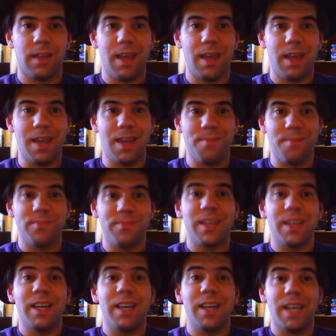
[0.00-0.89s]
Hey,
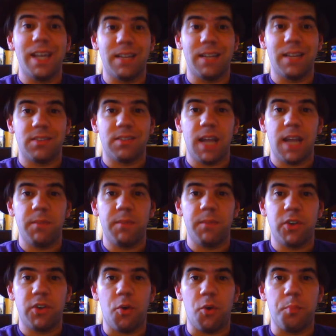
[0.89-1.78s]
it's time
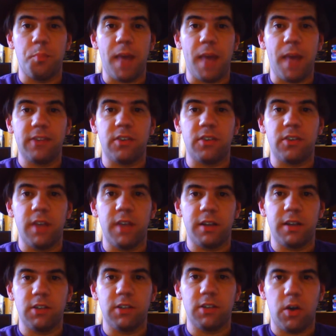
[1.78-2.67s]
to go back to
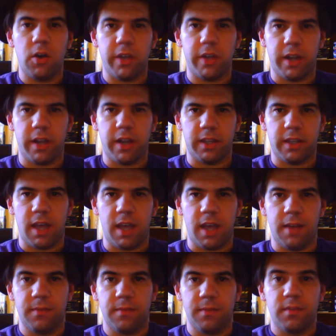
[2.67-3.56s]
Nickelodeon
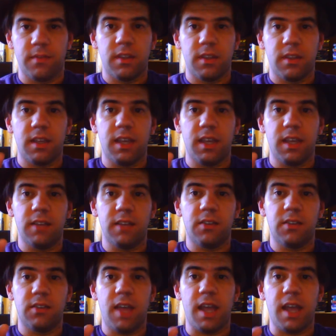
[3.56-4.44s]
again, and
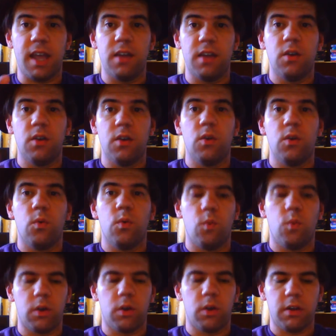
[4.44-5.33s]
today
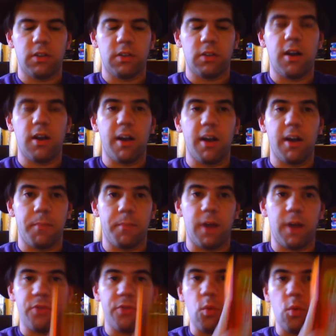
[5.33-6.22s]
we're going to talk
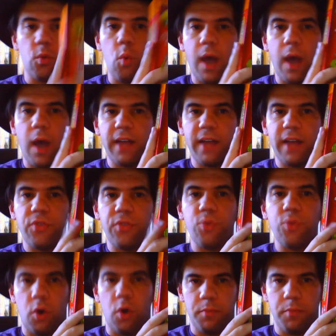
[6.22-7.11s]
about the wild
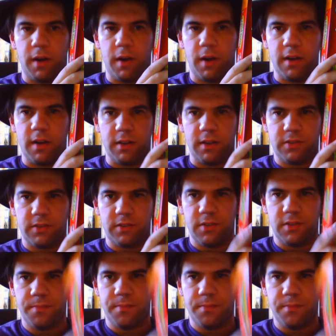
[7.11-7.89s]
Thornberrys.